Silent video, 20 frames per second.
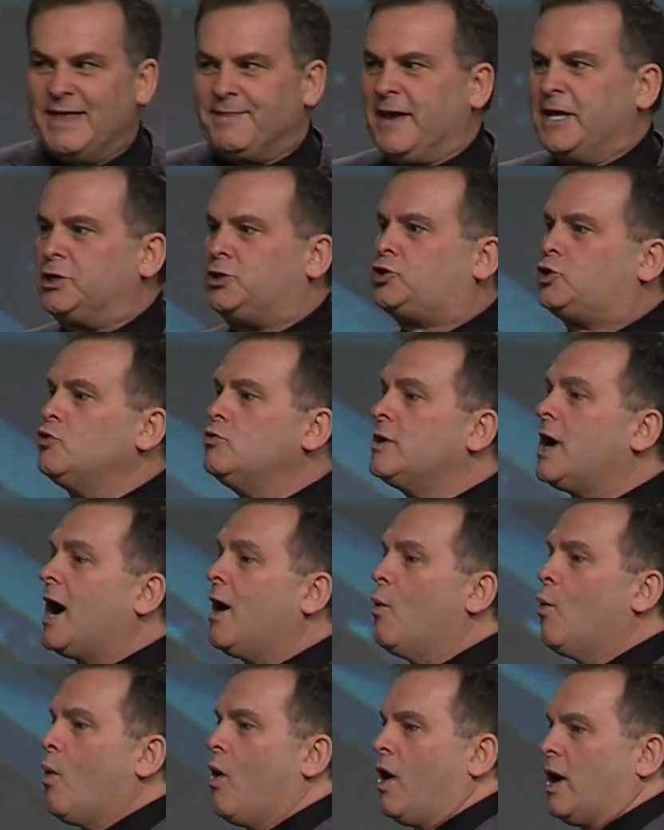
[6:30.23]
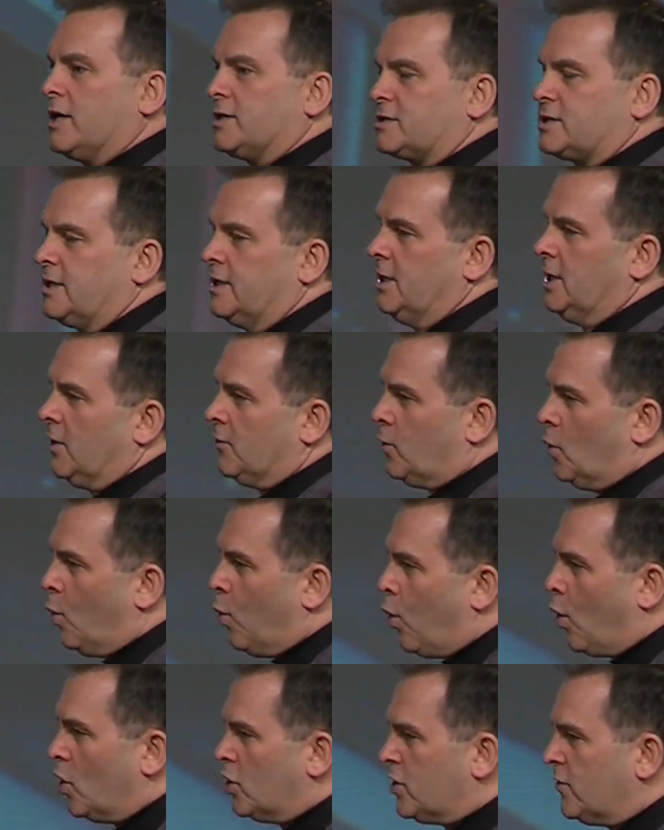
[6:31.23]
They do not want the
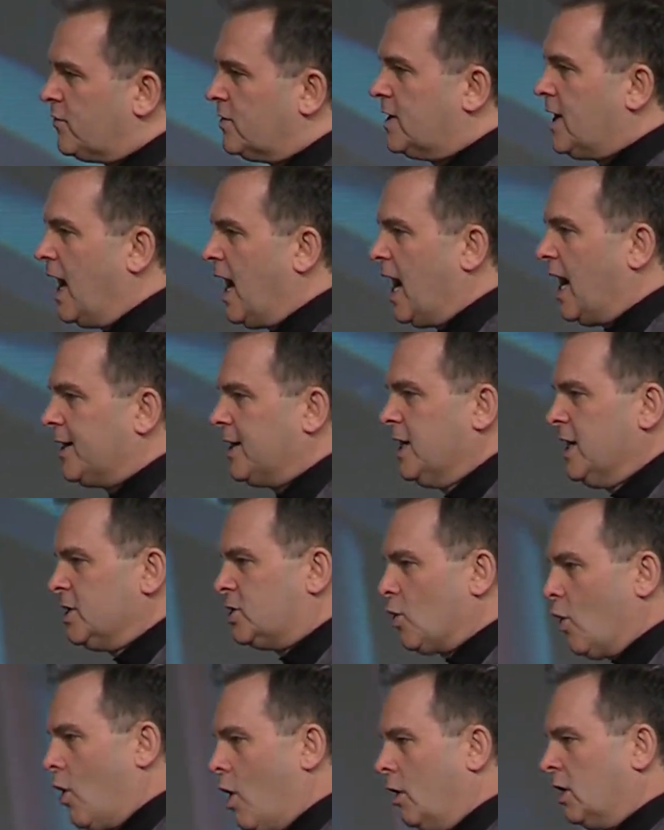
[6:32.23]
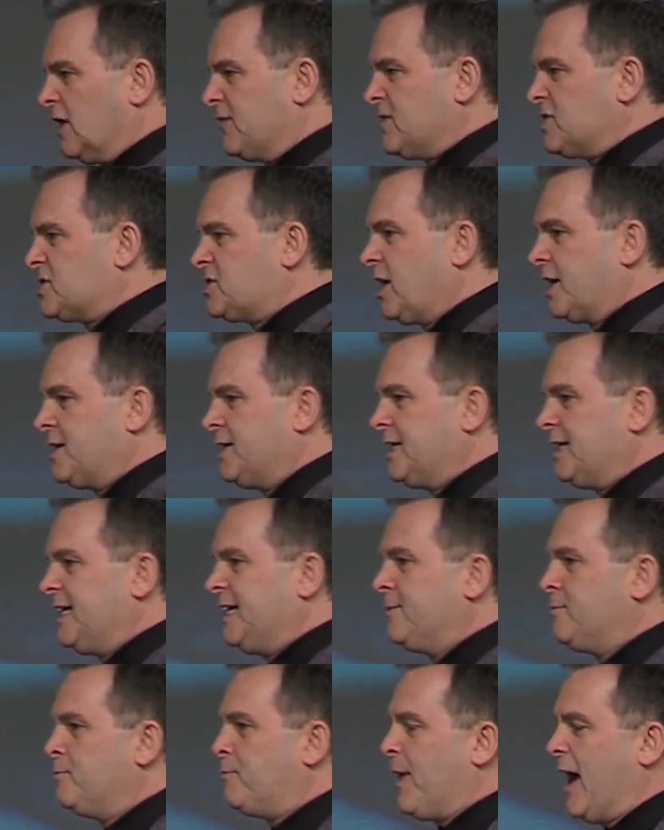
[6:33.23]
Word of God to all of a sudden
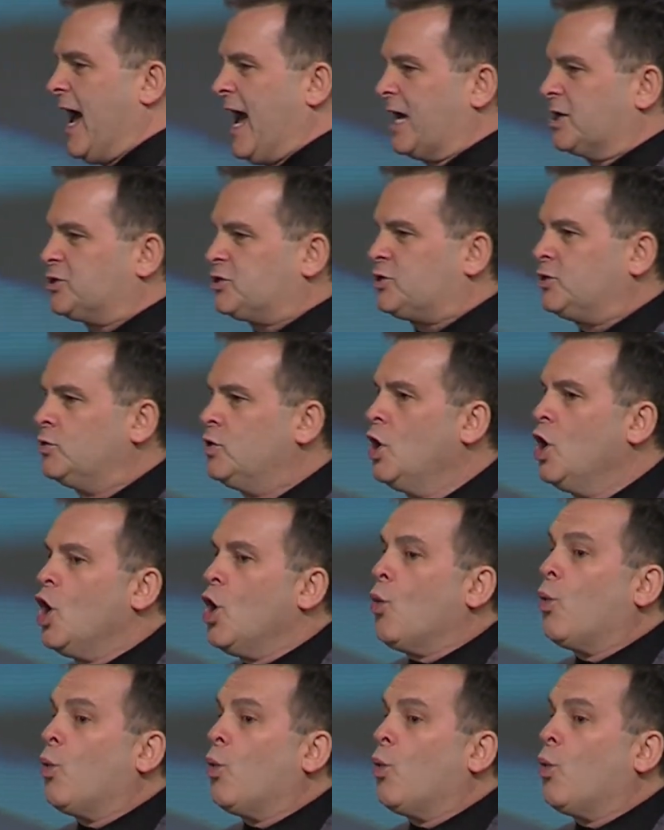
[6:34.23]
impact you